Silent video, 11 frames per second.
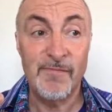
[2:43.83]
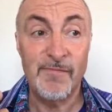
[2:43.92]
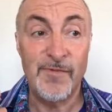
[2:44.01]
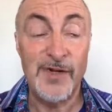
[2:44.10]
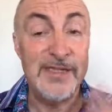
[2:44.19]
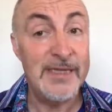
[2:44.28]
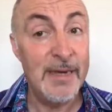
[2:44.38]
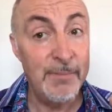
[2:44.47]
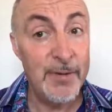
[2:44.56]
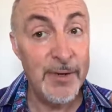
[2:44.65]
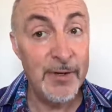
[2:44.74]
for a
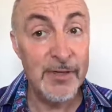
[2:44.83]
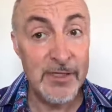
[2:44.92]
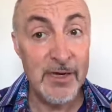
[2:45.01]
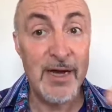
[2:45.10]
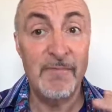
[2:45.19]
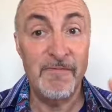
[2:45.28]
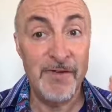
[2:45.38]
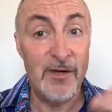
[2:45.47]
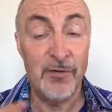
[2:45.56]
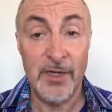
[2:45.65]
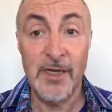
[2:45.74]
temporary period of time, feel
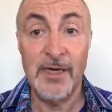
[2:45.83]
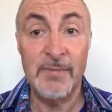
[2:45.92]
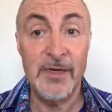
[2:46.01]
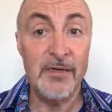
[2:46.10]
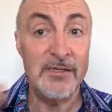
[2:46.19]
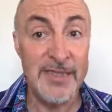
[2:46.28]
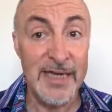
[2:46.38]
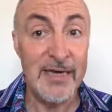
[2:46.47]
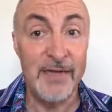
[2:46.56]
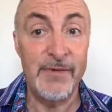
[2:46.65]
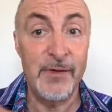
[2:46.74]
okay because they're
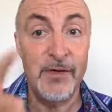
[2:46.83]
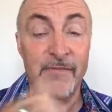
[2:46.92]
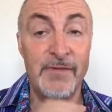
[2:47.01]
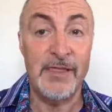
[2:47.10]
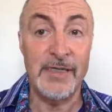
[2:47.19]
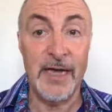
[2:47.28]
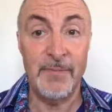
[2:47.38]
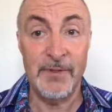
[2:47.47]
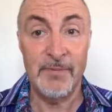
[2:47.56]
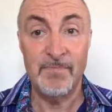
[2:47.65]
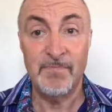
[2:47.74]
loving you enough for that to happen.